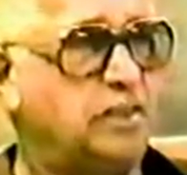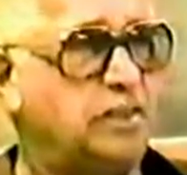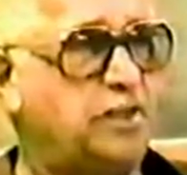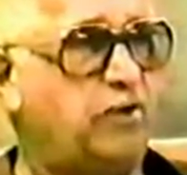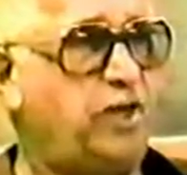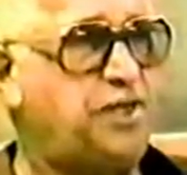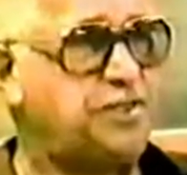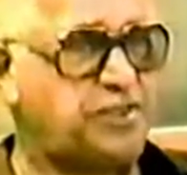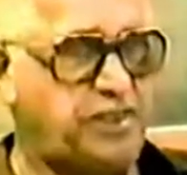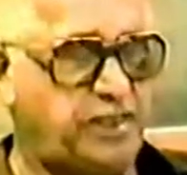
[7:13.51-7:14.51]
the
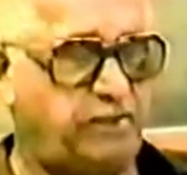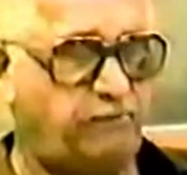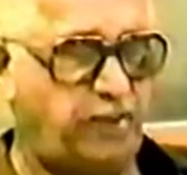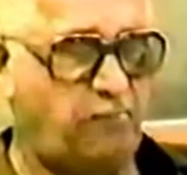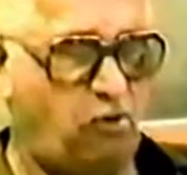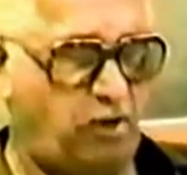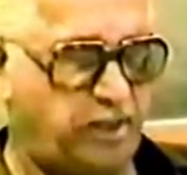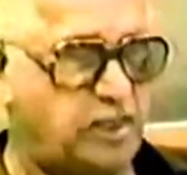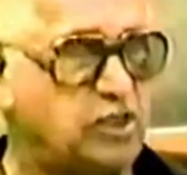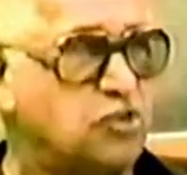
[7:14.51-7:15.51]
greatest leader of them all
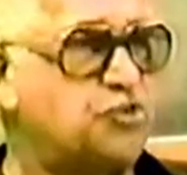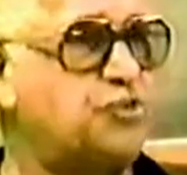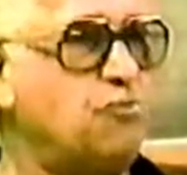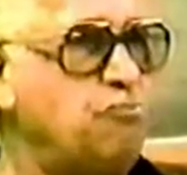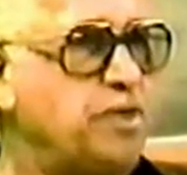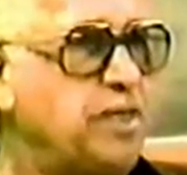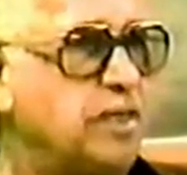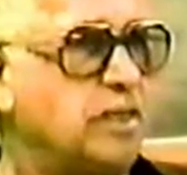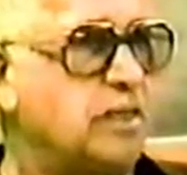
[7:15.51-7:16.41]
there, Zumbi.